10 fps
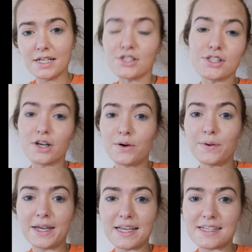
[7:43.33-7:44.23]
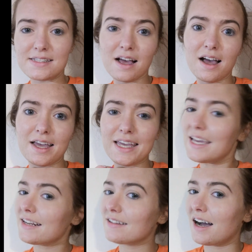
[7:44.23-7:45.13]
So it is now
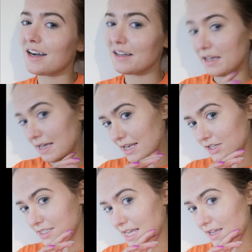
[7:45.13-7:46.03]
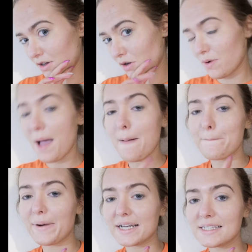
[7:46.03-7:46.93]
8 o'clock. I look psycho,
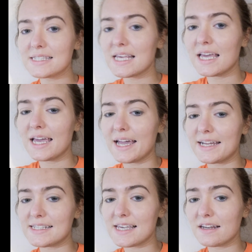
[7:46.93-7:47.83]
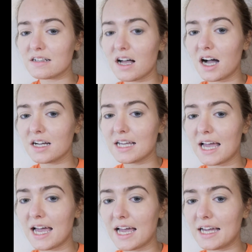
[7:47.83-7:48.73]
but it is 8 o'clock
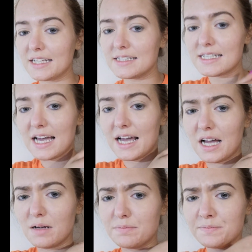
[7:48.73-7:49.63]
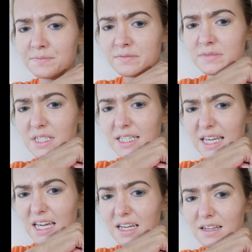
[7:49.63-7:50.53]
and
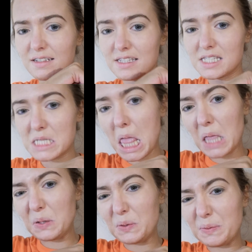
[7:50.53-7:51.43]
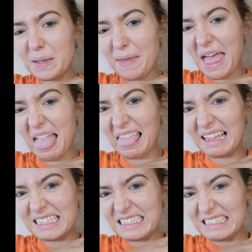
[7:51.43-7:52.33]
yeah, it's going a wee bit.
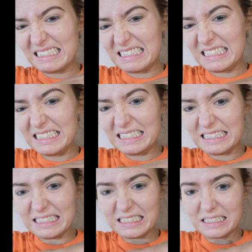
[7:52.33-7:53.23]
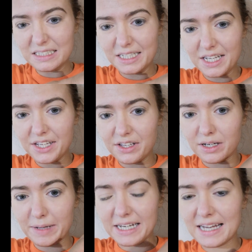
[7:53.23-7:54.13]
Ew. You
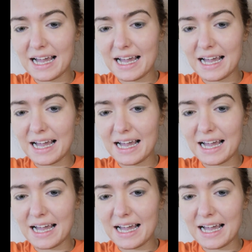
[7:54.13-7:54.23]
know what I mean?